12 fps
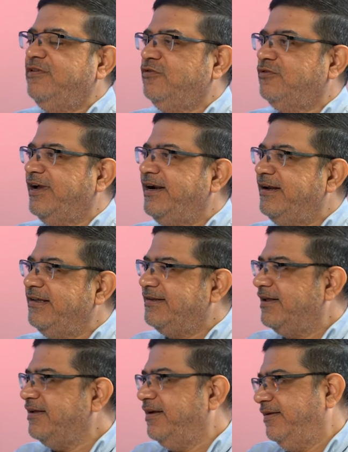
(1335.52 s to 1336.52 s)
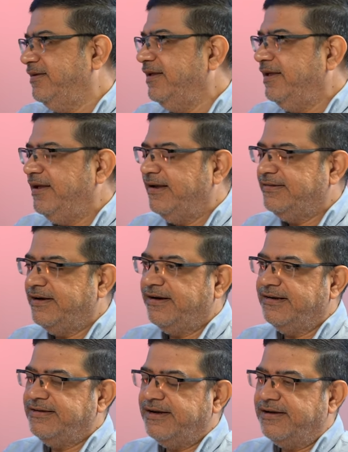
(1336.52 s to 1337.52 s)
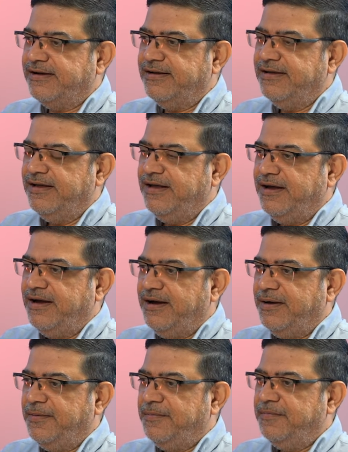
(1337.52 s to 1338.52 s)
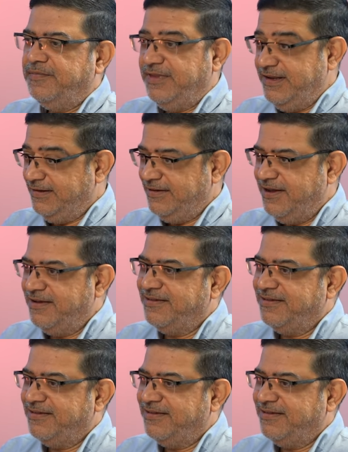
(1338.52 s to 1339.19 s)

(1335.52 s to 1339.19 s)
will society say, et cetera, et cetera. Um, this year,